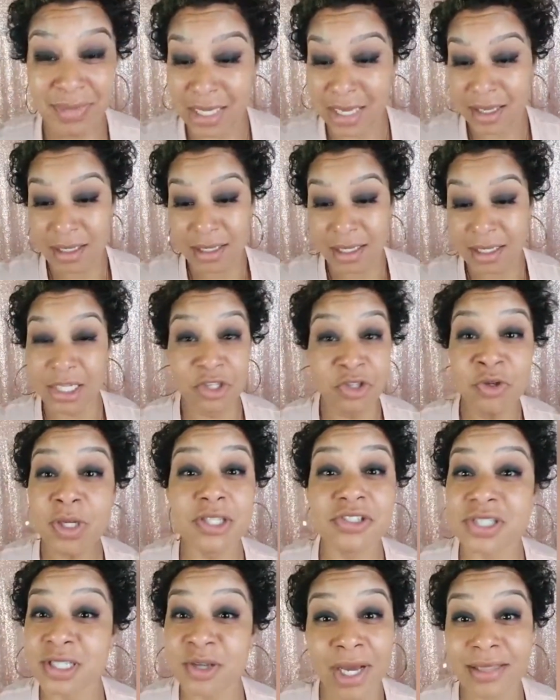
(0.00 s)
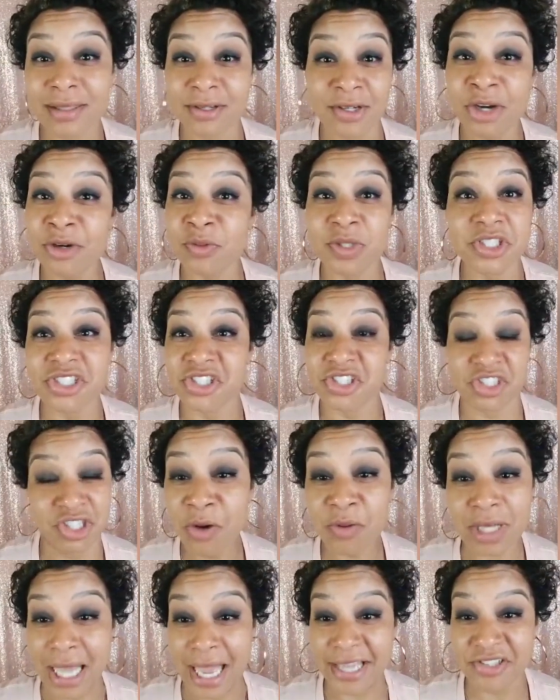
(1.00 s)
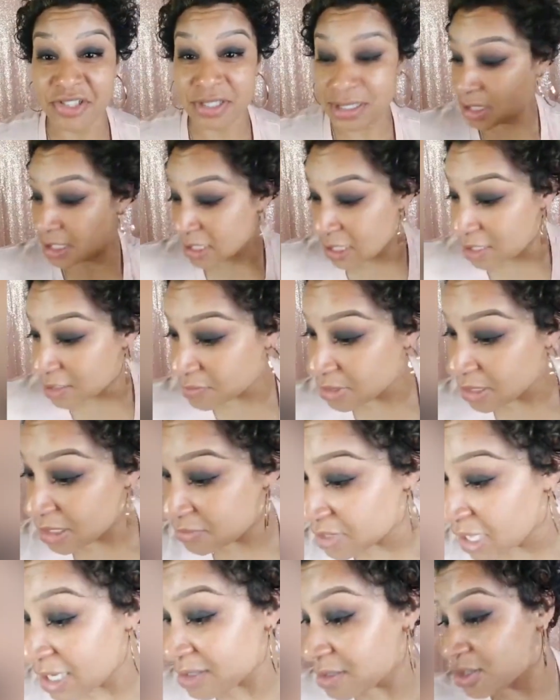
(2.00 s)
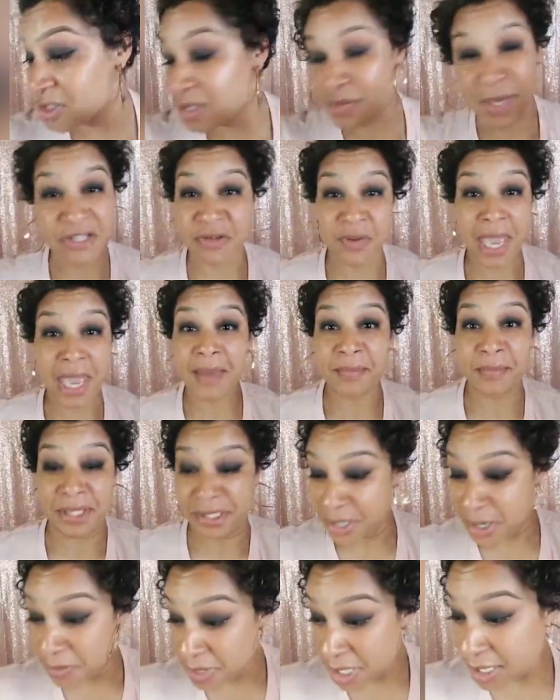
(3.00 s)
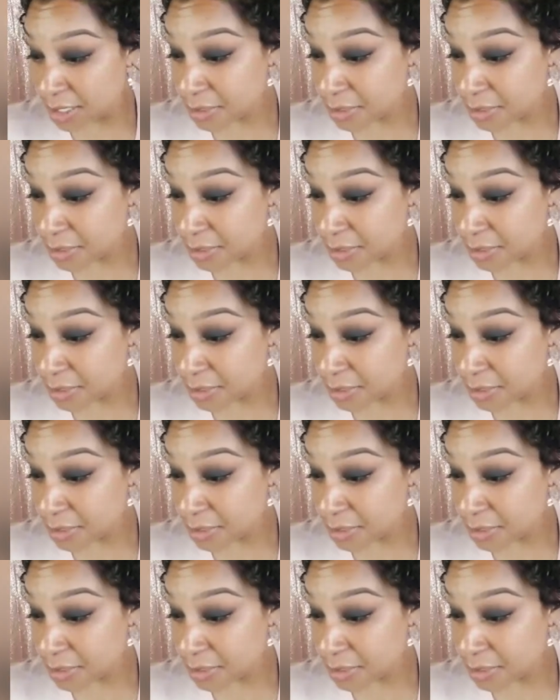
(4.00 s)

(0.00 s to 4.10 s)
Honey, you could just go out the door with just your lashes, honey, if that just make you happy. Okay.